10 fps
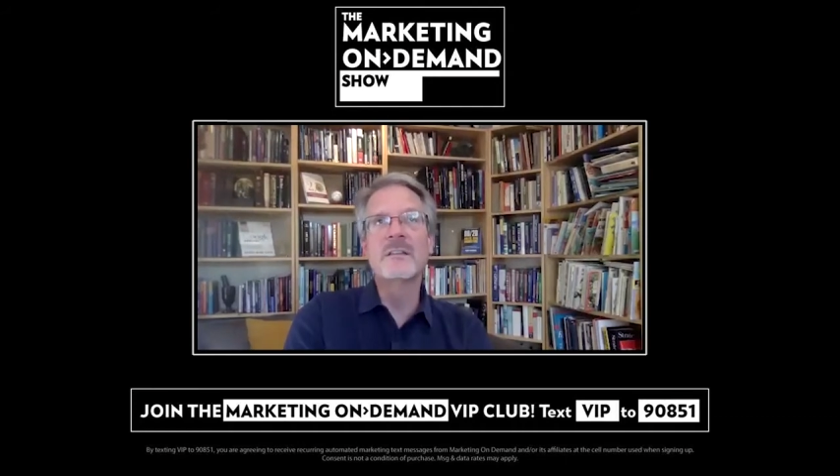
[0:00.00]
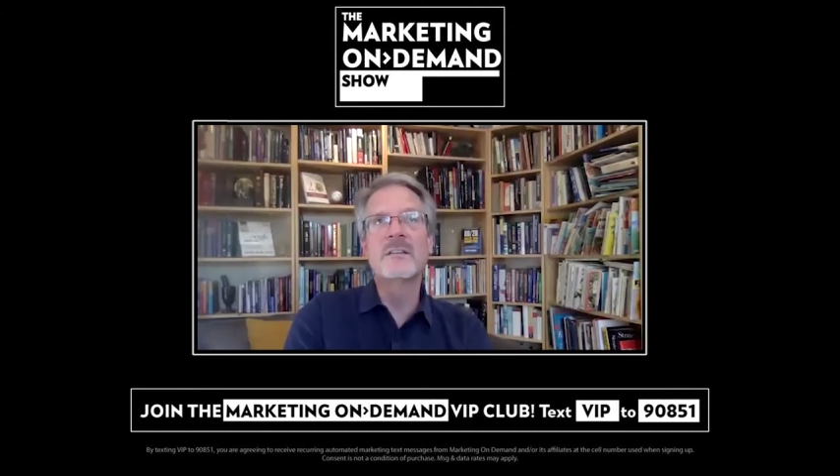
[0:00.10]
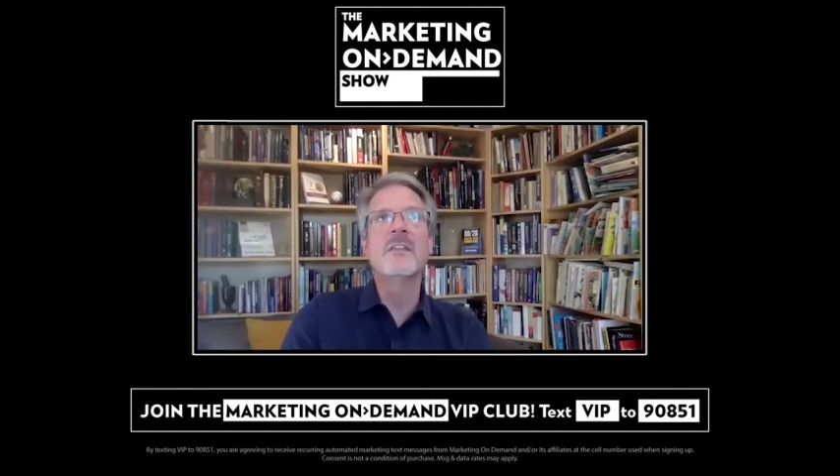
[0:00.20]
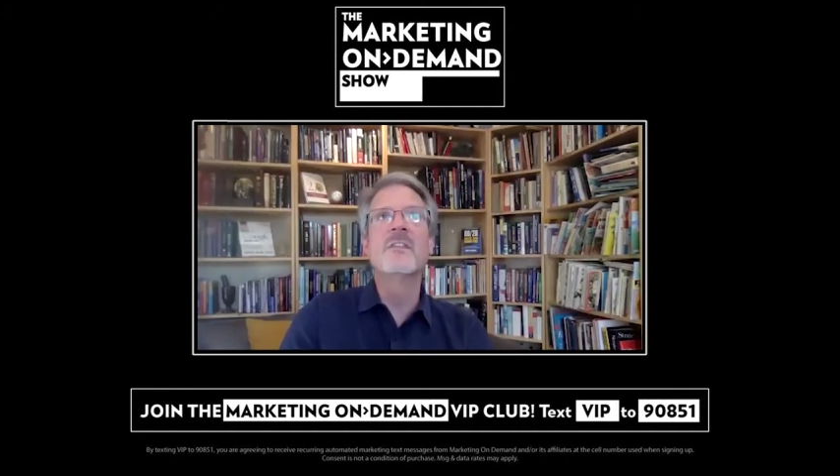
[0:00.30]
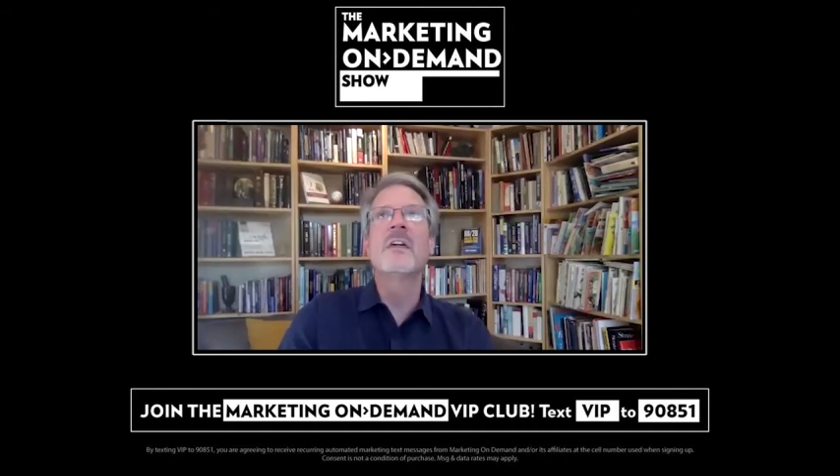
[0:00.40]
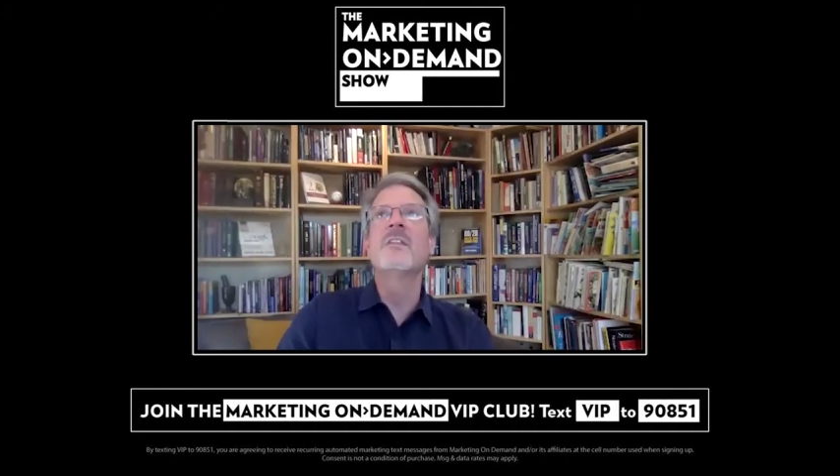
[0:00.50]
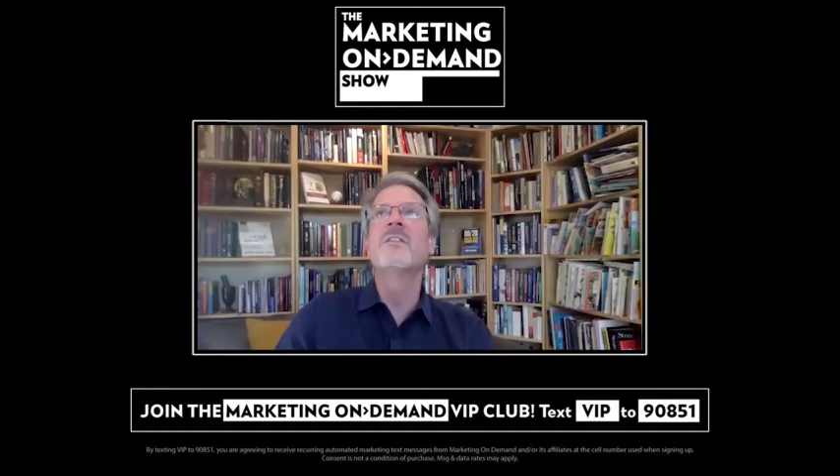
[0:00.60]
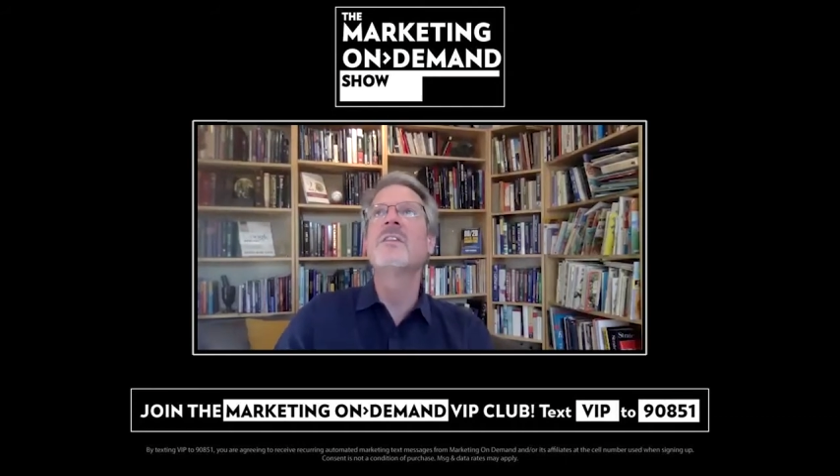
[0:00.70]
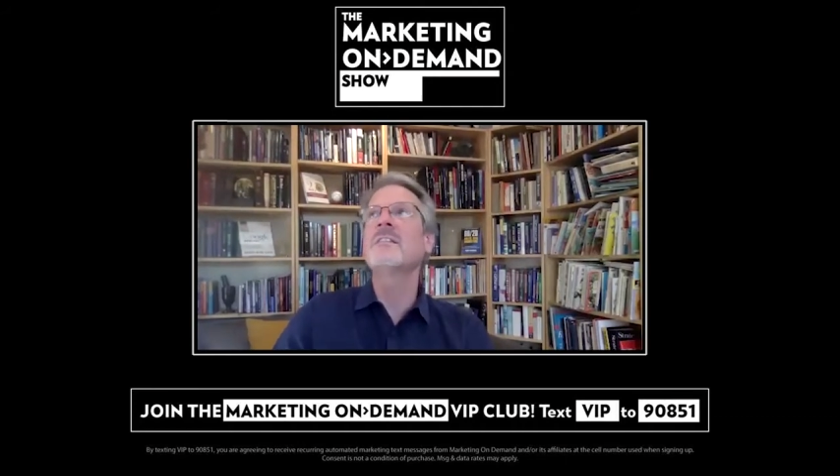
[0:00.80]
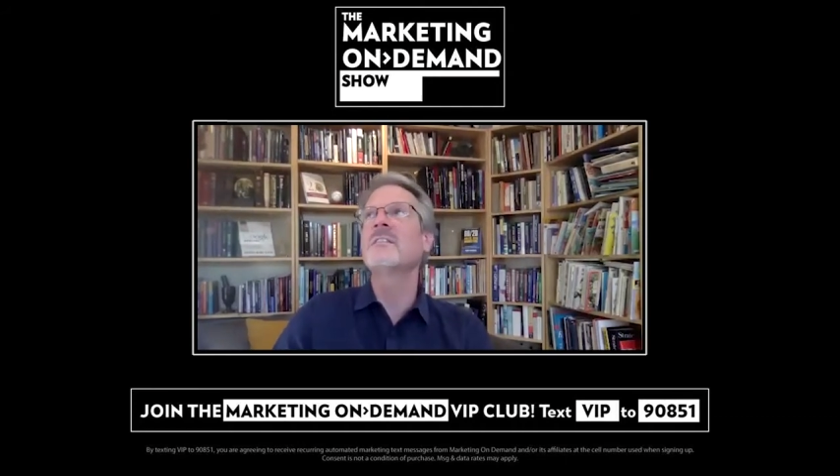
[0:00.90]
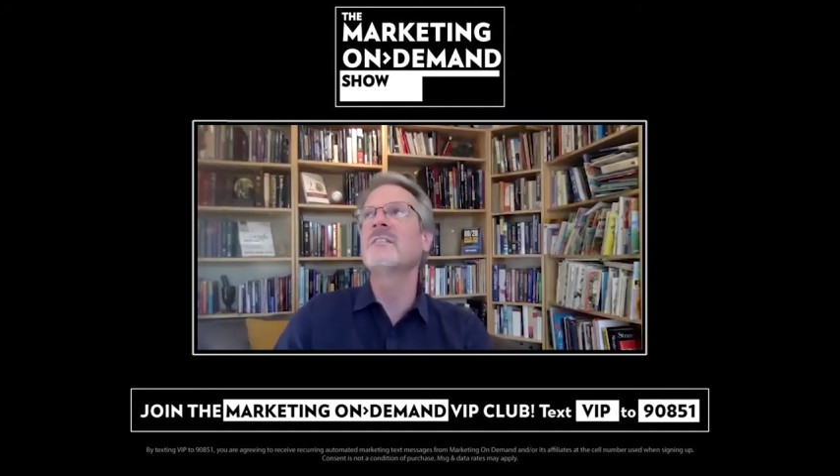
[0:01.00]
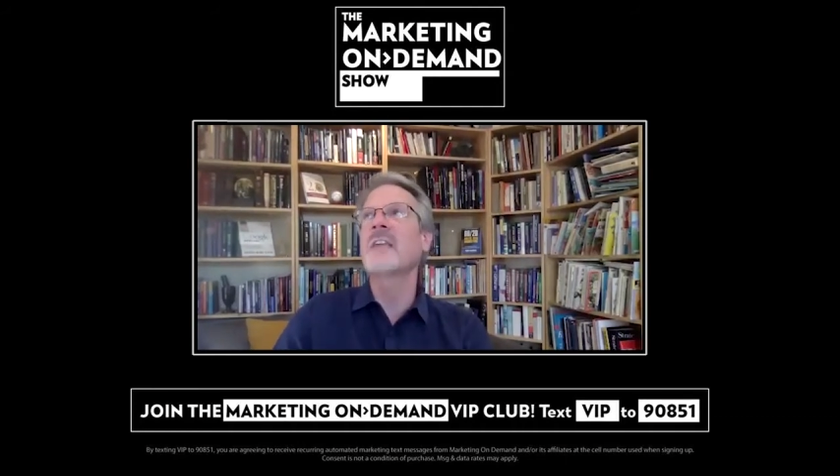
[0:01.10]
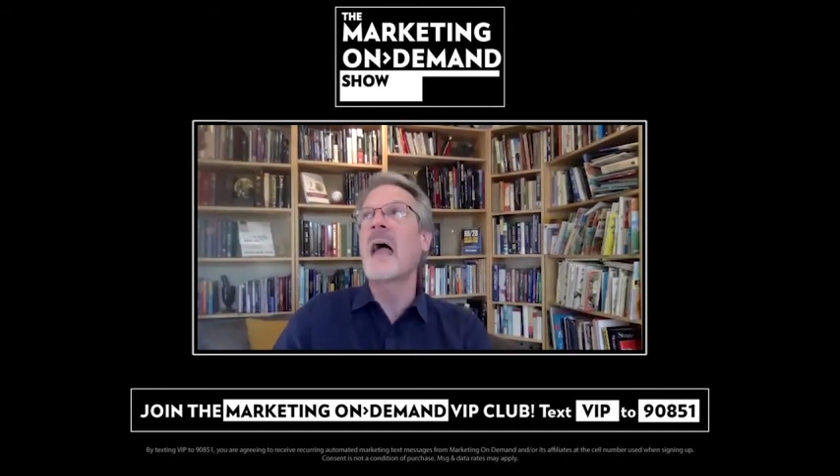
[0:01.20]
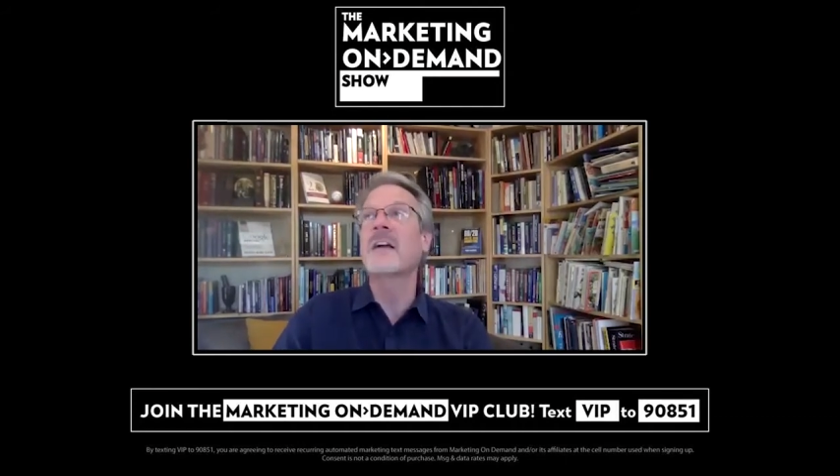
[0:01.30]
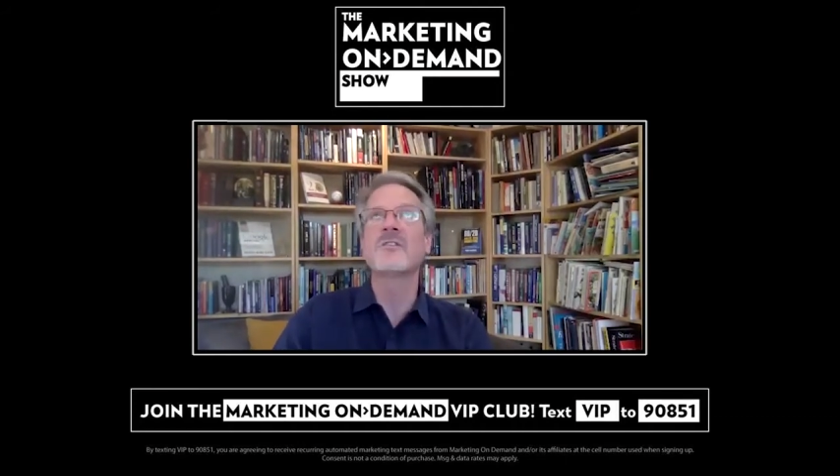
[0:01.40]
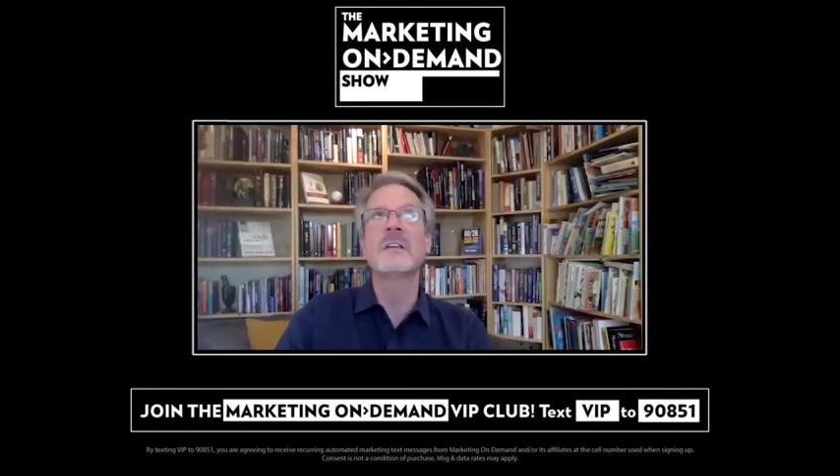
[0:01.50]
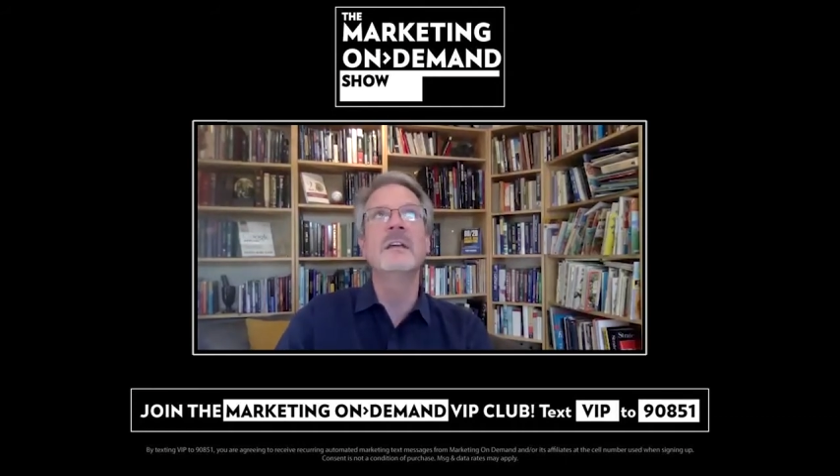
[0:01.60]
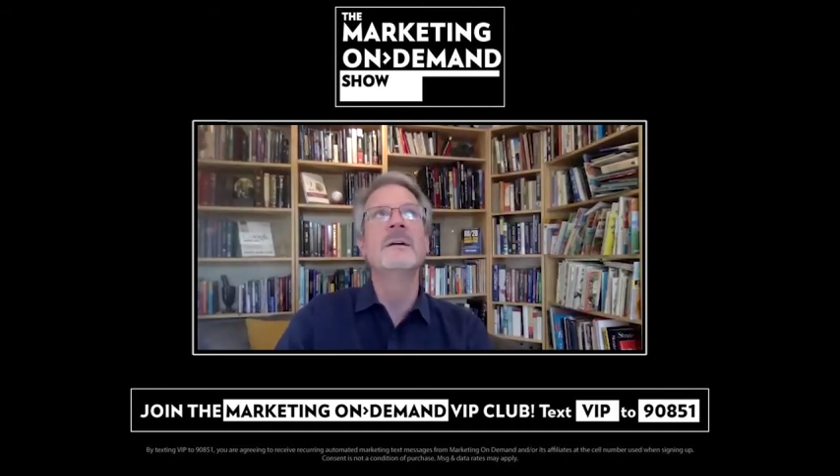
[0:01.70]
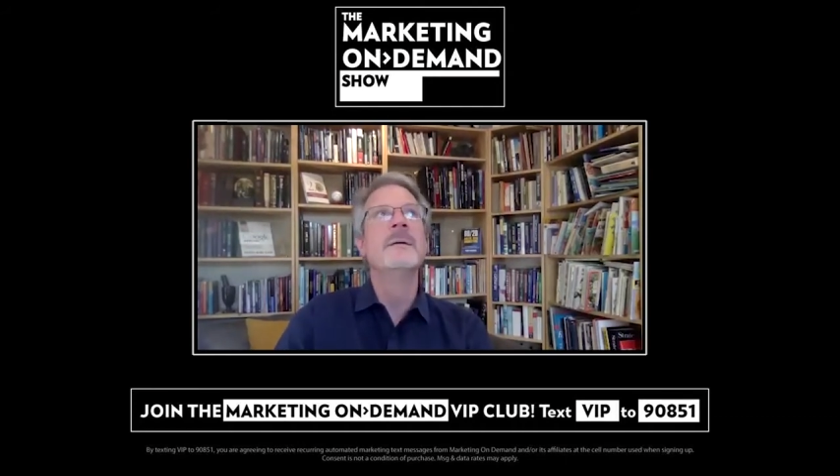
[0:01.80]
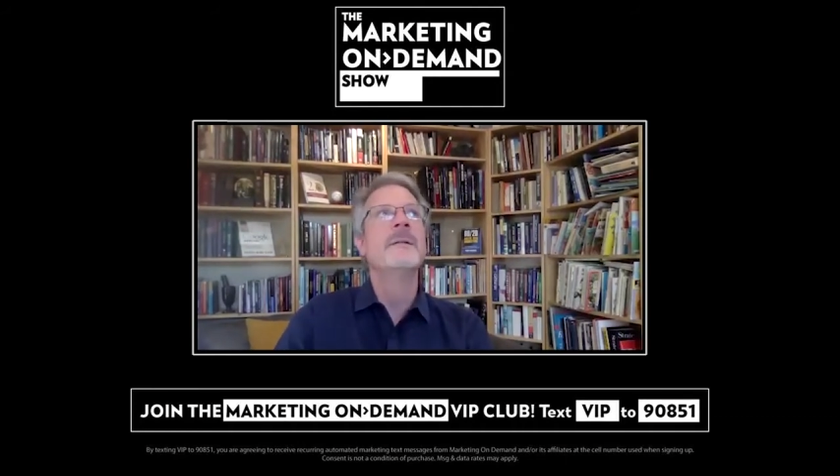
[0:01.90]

th- this is actually